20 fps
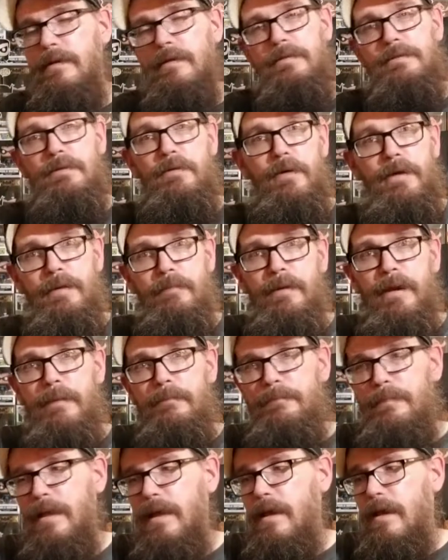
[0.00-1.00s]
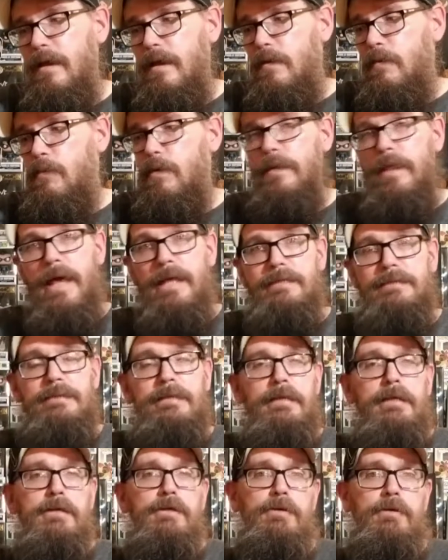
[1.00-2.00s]
So anyway, well, that's
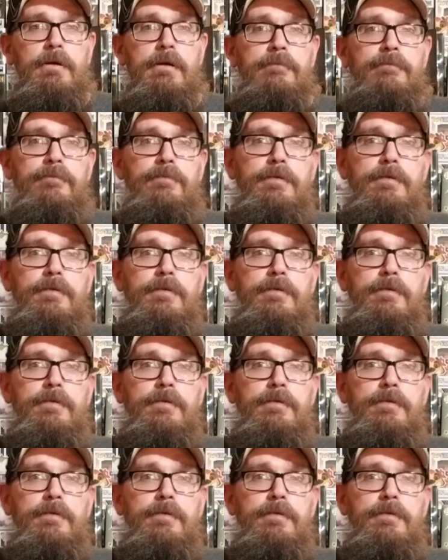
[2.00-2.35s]
going to do it